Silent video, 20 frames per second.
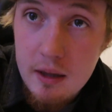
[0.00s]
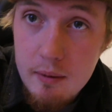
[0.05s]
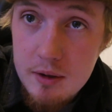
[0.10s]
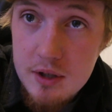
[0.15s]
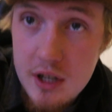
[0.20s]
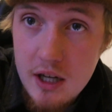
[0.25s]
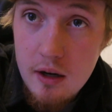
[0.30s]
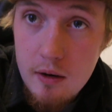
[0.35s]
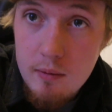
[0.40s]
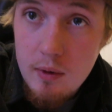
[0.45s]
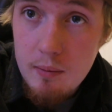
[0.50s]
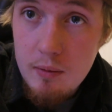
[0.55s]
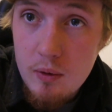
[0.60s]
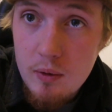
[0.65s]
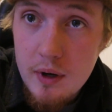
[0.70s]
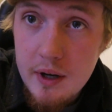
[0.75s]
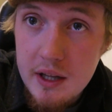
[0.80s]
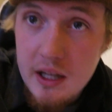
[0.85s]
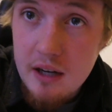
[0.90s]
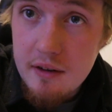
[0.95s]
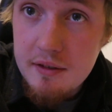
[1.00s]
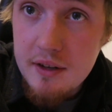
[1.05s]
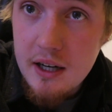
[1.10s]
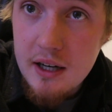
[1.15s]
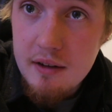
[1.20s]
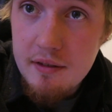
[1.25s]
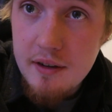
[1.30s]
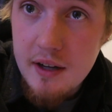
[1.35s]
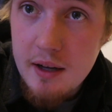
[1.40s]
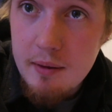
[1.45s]
let me try to remember where I left
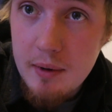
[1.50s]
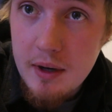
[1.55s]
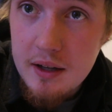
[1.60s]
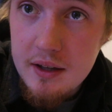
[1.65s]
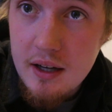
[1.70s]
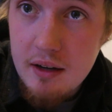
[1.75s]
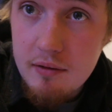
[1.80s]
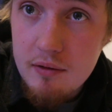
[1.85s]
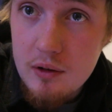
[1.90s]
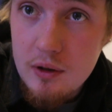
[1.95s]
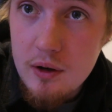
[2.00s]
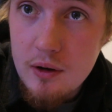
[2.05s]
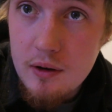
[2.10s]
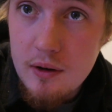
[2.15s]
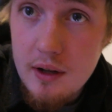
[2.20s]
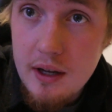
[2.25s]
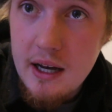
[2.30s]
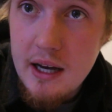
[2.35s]
off at, because I've literally